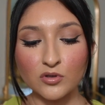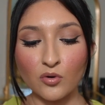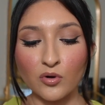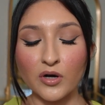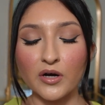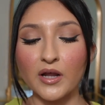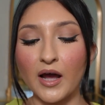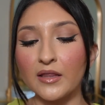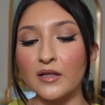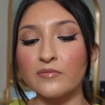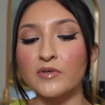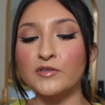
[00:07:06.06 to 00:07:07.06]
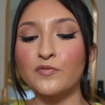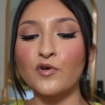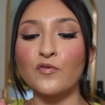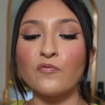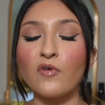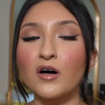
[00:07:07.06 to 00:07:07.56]
so good. I love this for
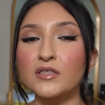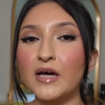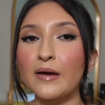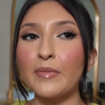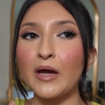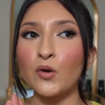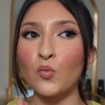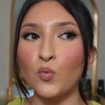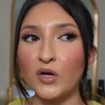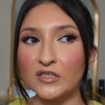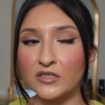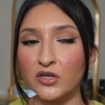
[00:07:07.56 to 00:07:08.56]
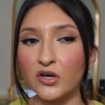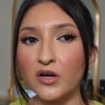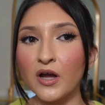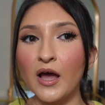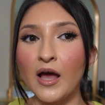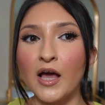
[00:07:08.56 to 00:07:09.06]
fall time and
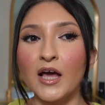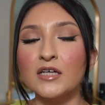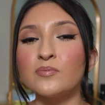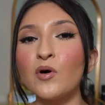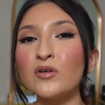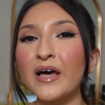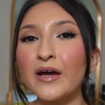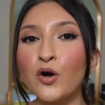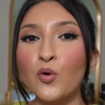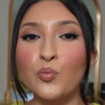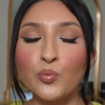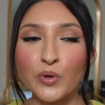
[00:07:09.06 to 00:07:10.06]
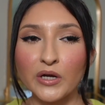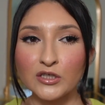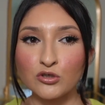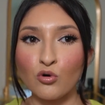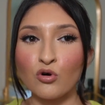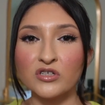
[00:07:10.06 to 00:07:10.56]
winter. It smells like a
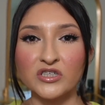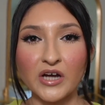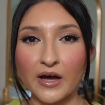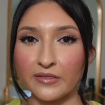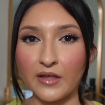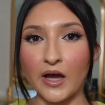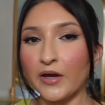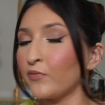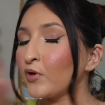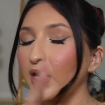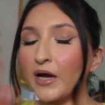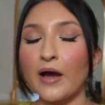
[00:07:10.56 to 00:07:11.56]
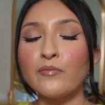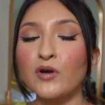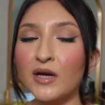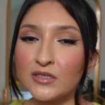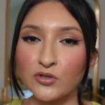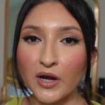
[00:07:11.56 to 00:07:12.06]
rich horchata. If you have you
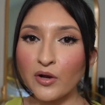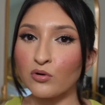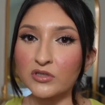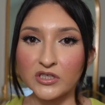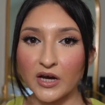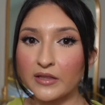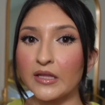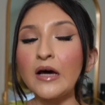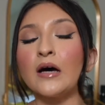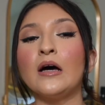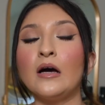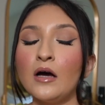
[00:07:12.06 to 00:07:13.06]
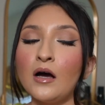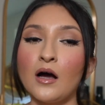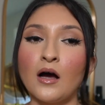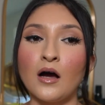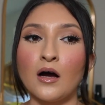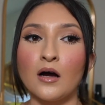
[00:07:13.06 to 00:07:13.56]
guys tried horchata?
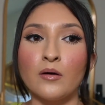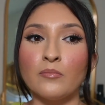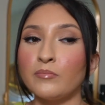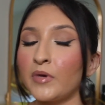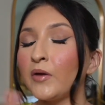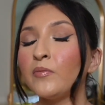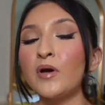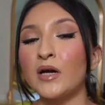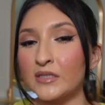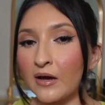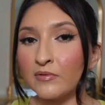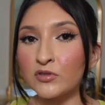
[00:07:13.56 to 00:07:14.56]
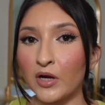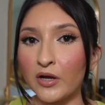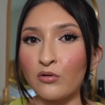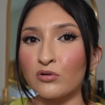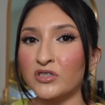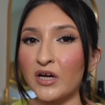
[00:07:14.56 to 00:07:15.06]
Um, if you guys haven't tried
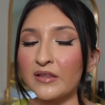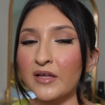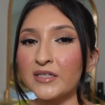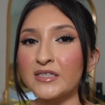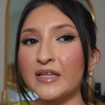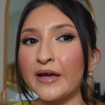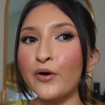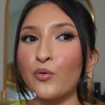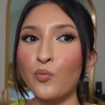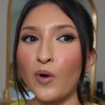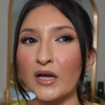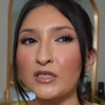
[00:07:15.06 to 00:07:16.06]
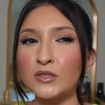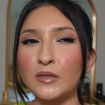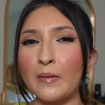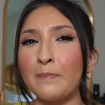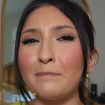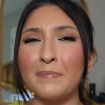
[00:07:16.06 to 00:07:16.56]
horchata, it's like a rice,
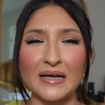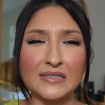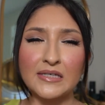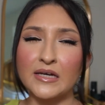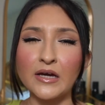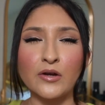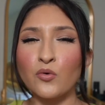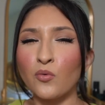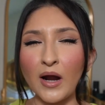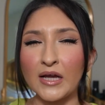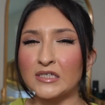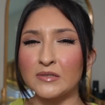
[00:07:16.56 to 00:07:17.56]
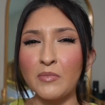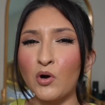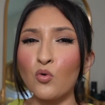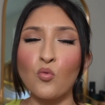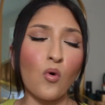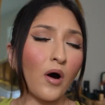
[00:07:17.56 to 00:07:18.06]
a Mexican rice
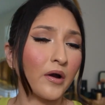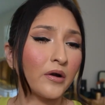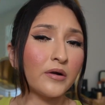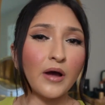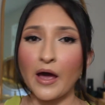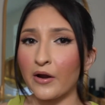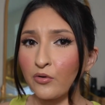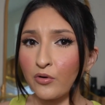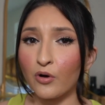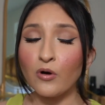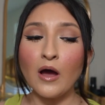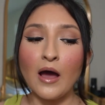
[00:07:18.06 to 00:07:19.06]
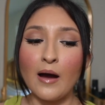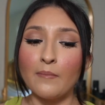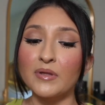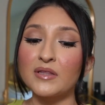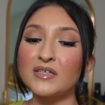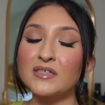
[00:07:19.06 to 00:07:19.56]
milk water. I don't know,
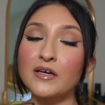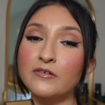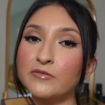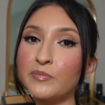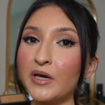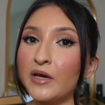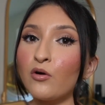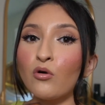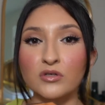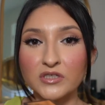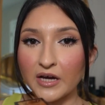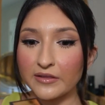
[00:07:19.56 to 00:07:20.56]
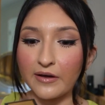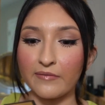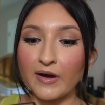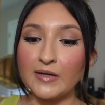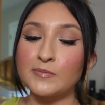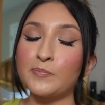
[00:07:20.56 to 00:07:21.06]
but this gives me horchata
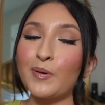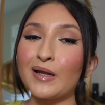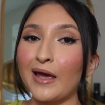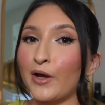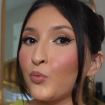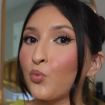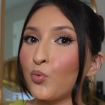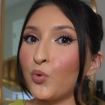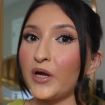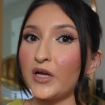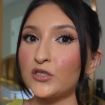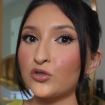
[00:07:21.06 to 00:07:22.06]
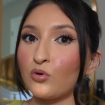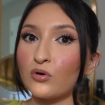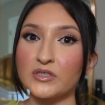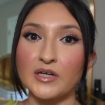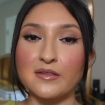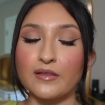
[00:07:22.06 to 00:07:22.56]
vibes, but like rich
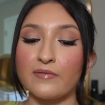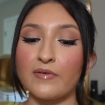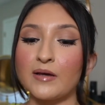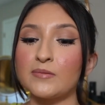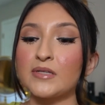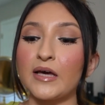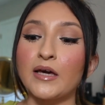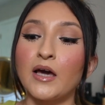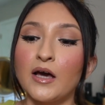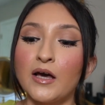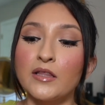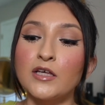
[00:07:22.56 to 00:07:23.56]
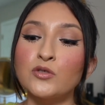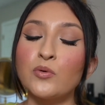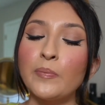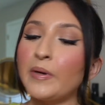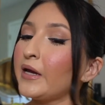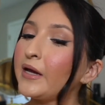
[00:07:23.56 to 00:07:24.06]
horchata vibes. Like this
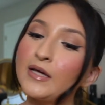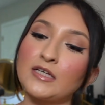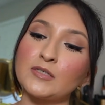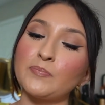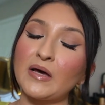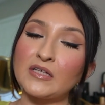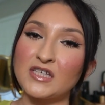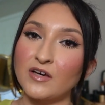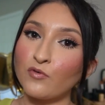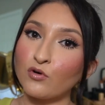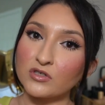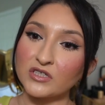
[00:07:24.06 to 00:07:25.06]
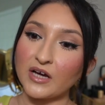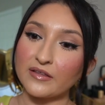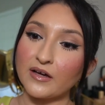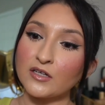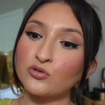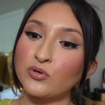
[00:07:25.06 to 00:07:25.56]
would be an expensive
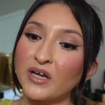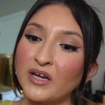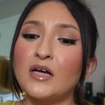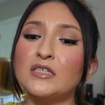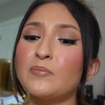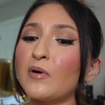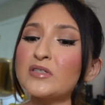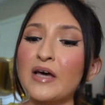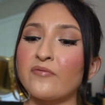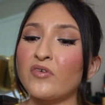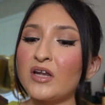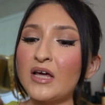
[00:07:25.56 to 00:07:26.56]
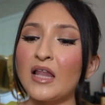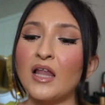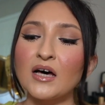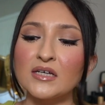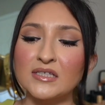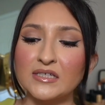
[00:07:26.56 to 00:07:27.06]
horchata drink. It smells like
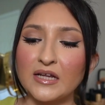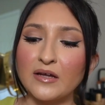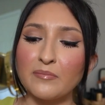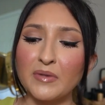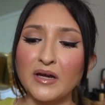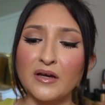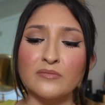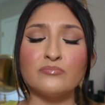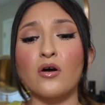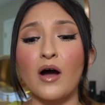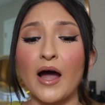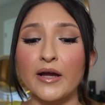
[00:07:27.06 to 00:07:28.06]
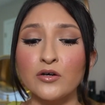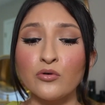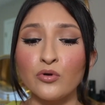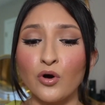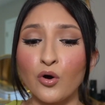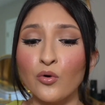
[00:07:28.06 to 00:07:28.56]
vanilla, cinnamon, or I
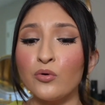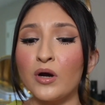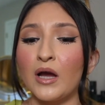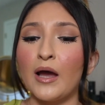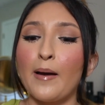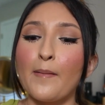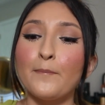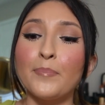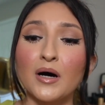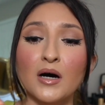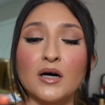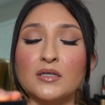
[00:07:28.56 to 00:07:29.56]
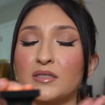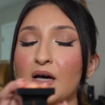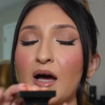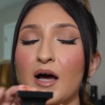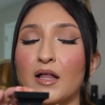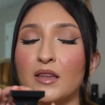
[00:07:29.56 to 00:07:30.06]
don't know, but
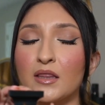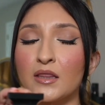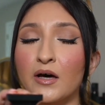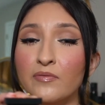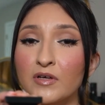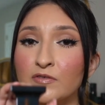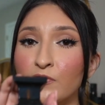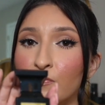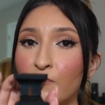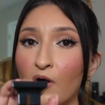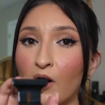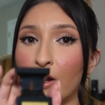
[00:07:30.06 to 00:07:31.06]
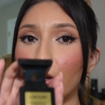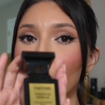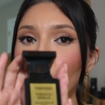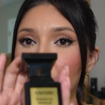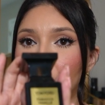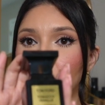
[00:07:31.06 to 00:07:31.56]
love this for fall and
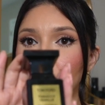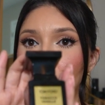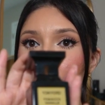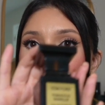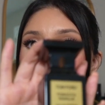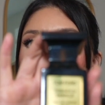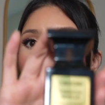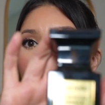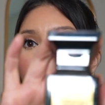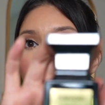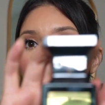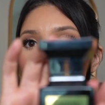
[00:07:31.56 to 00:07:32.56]
winter. One of my